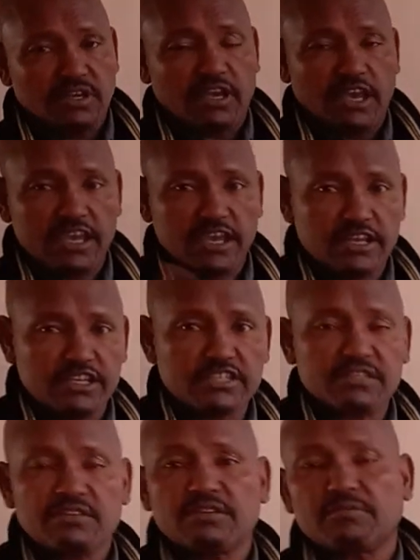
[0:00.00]

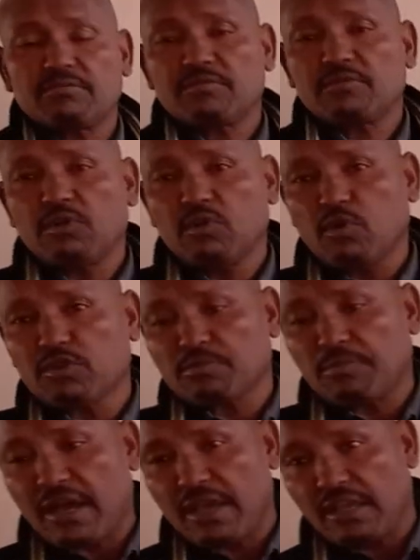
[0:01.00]
English,
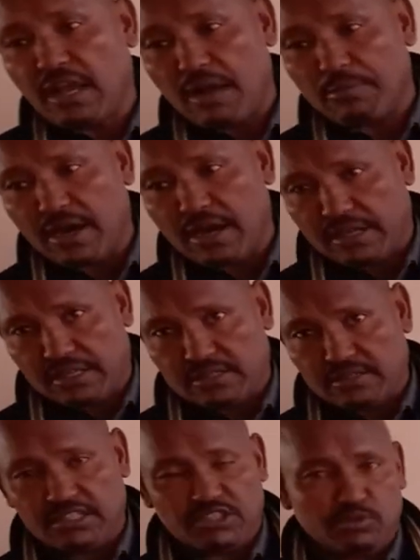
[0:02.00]
not by
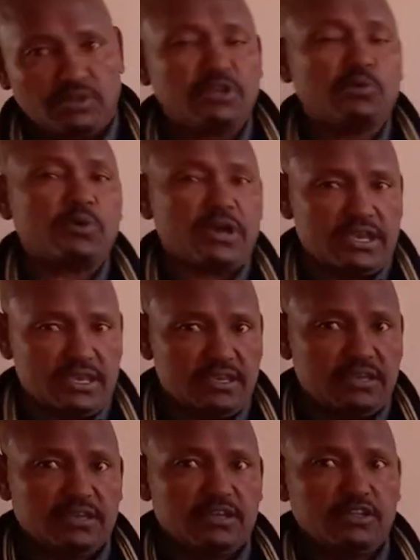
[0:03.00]
Amharic. This is not the
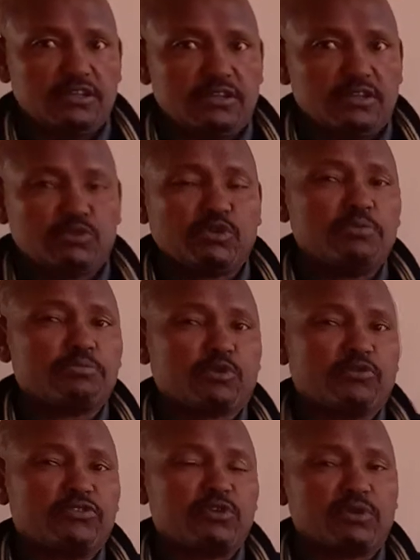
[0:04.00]
way to
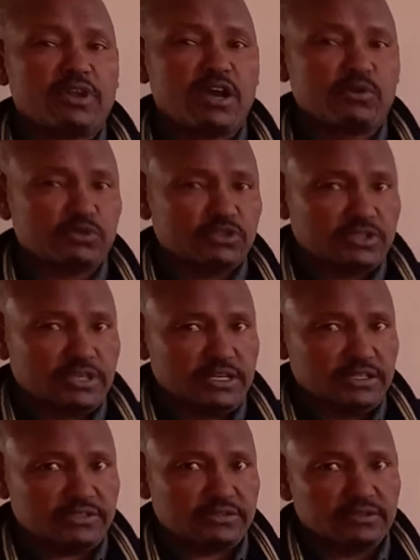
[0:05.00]
improve your language
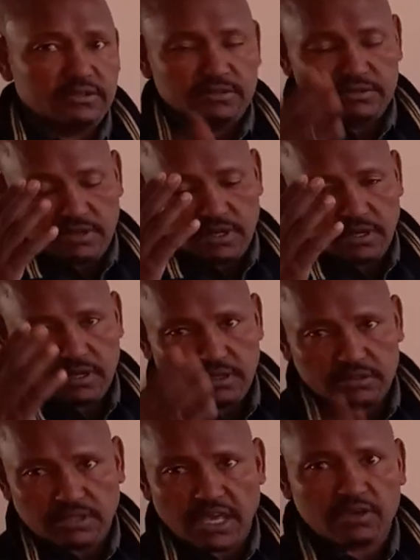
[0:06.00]
skills.
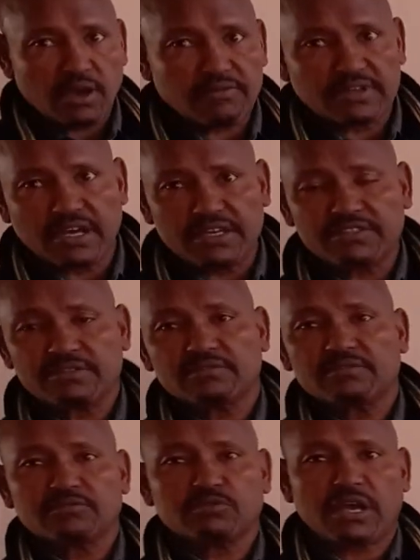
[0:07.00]
Thank you. Have a nice
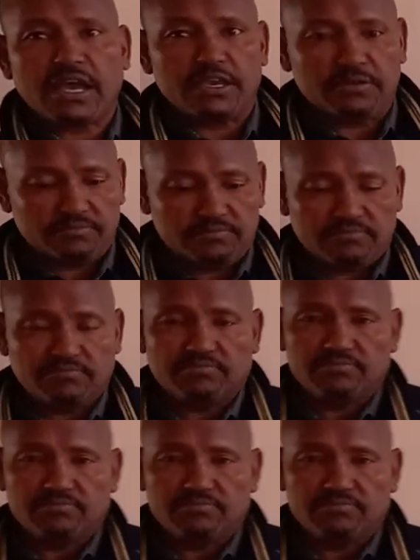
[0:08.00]
time.